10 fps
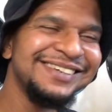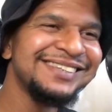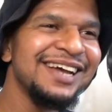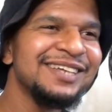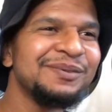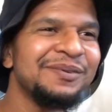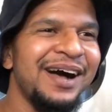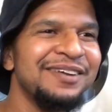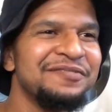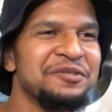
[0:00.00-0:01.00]
Natalya's been
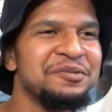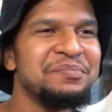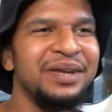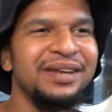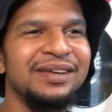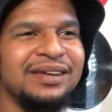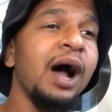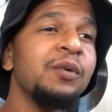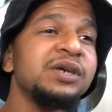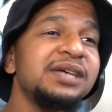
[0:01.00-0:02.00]
rocking for a minute.
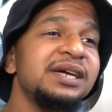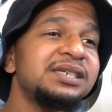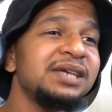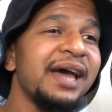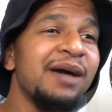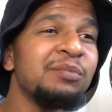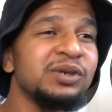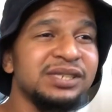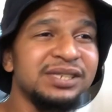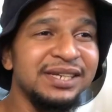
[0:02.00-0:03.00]
I wish that she had more
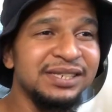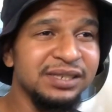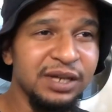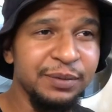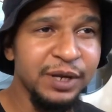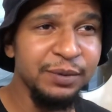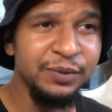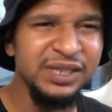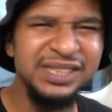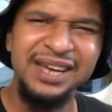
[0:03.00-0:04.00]
success in the
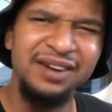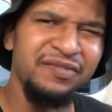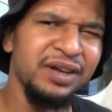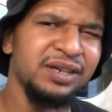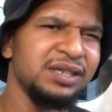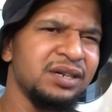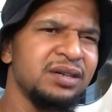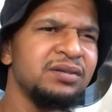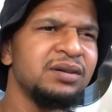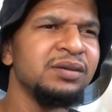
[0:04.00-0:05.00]
WWE. She's had a fair share,
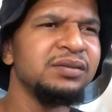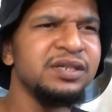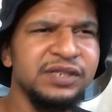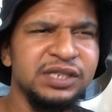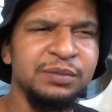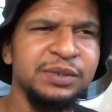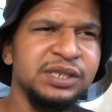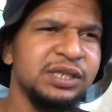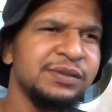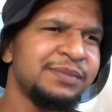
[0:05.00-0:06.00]
you know, Divas
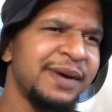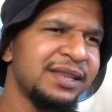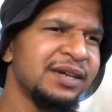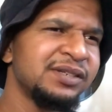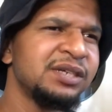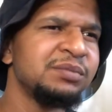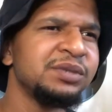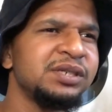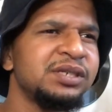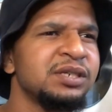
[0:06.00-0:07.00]
Championships, SmackDown
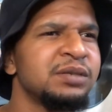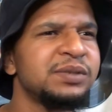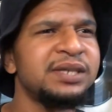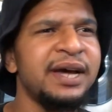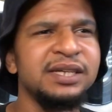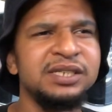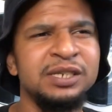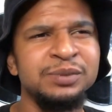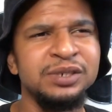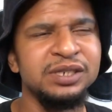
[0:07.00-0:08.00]
Championships, Tag
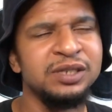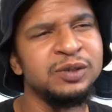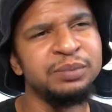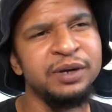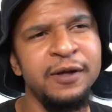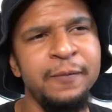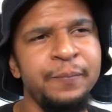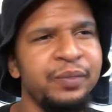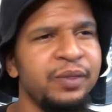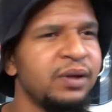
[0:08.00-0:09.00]
Championships, but
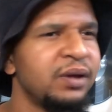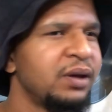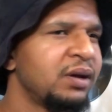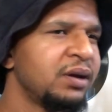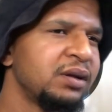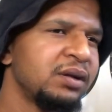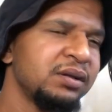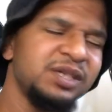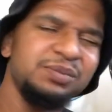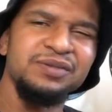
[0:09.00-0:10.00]

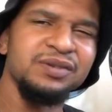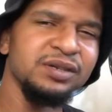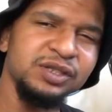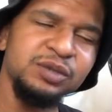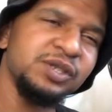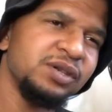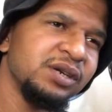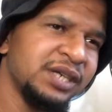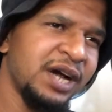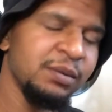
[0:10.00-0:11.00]
let's be real, superstar
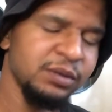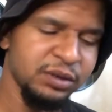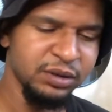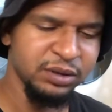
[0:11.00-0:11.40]
jobber.